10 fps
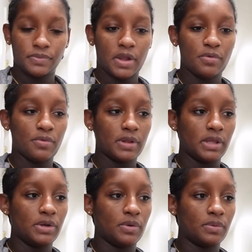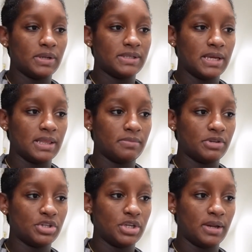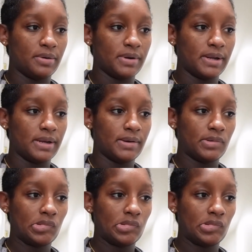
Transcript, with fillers: I really don't want to take the machine out right now.